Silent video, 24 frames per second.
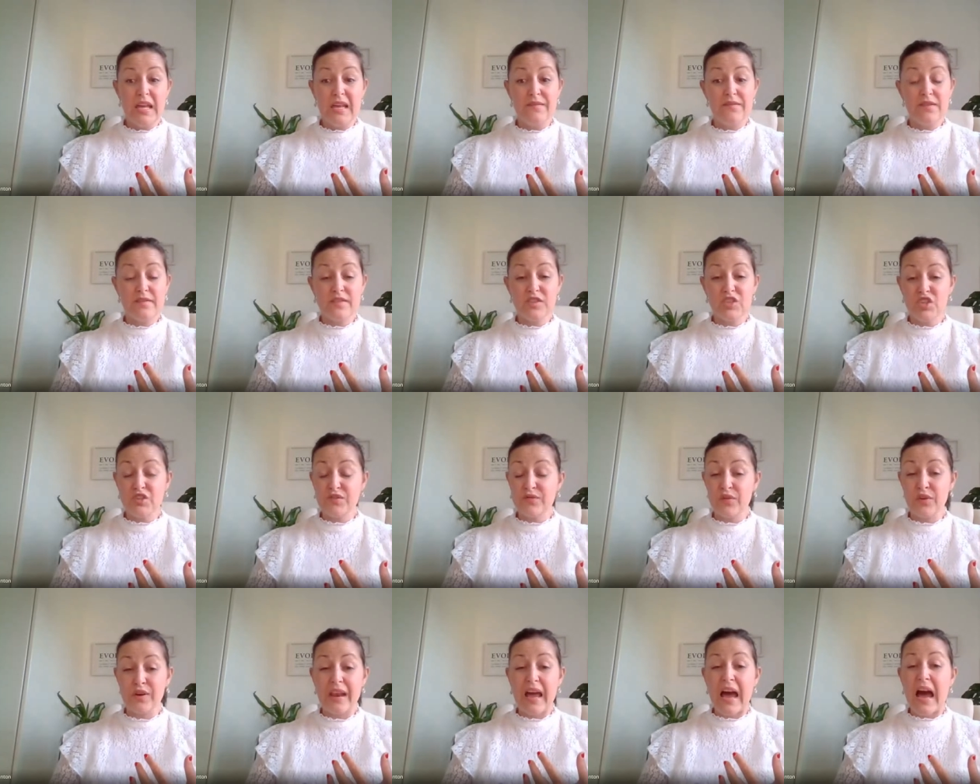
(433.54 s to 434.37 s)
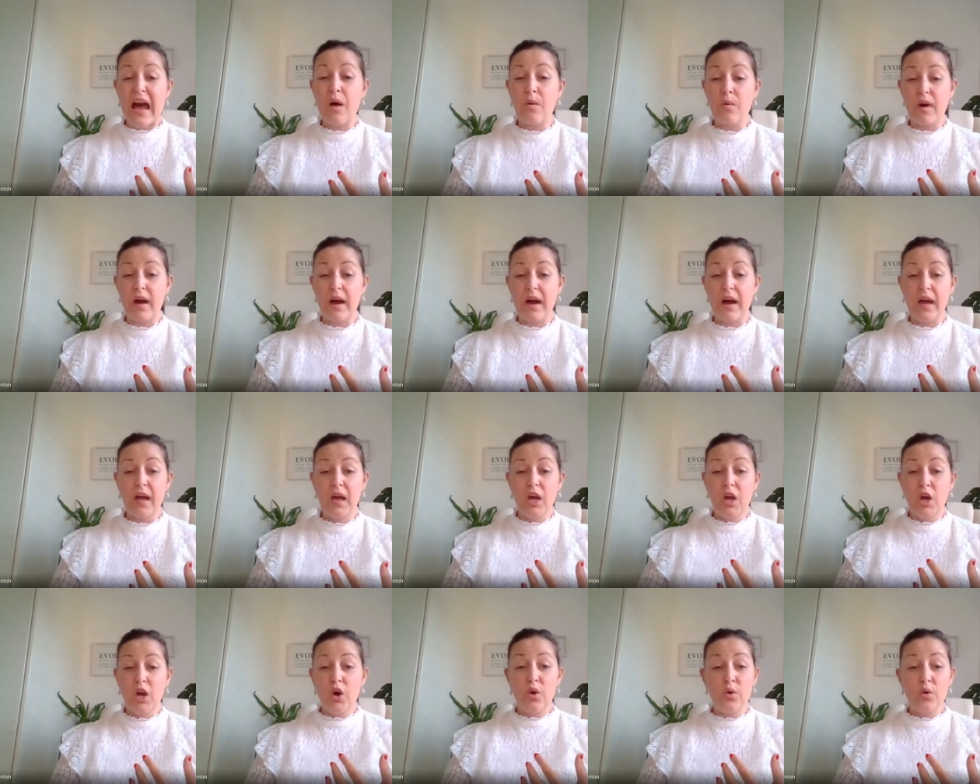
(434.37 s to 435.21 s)
even if it's just for an hour
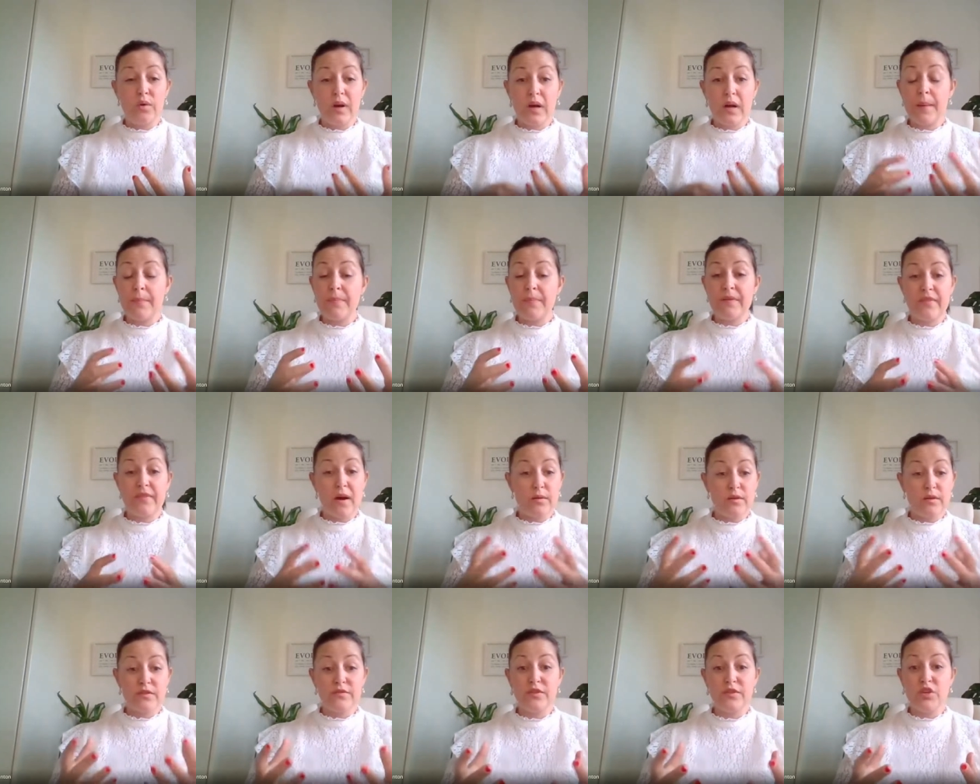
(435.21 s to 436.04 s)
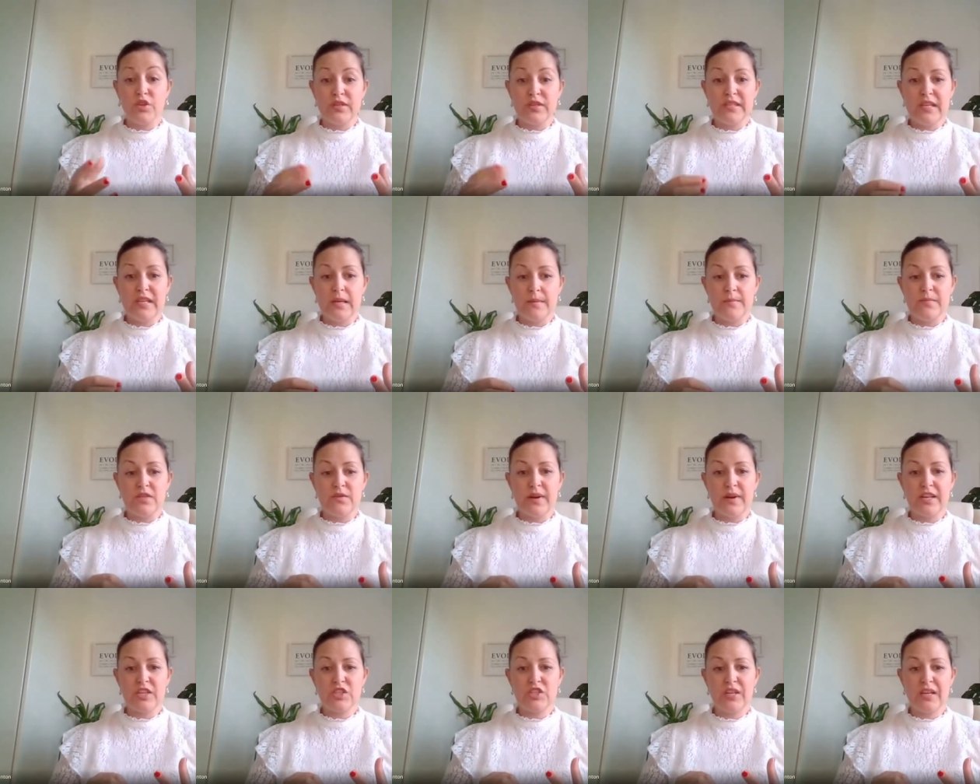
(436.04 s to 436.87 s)
or a couple of hours for your team,
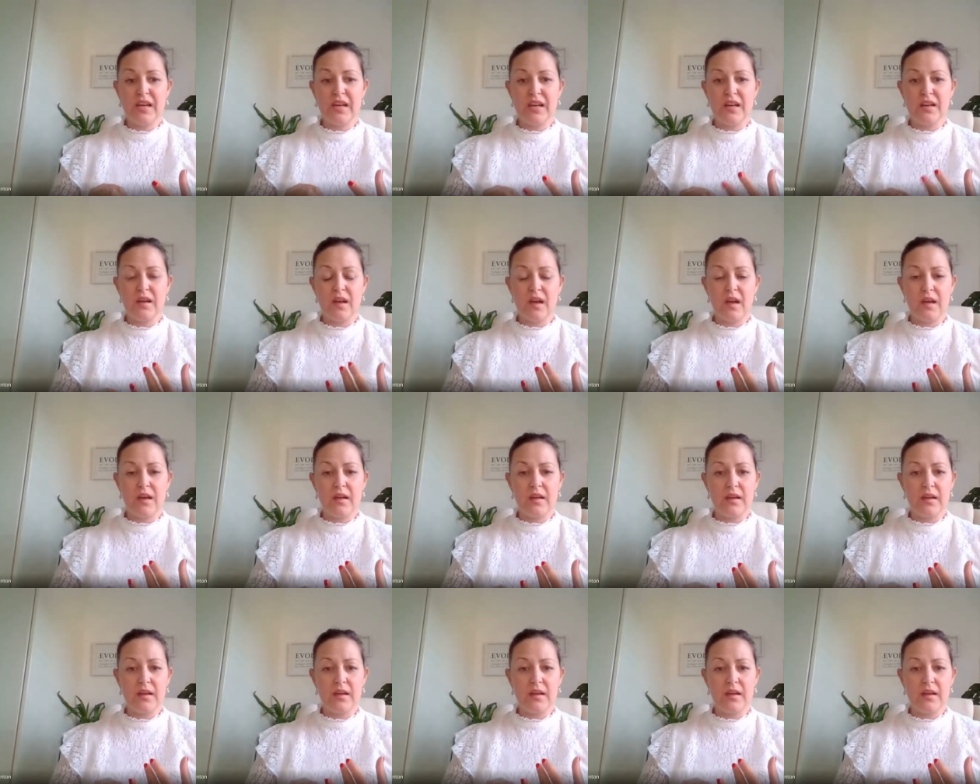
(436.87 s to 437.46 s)
to actually get a,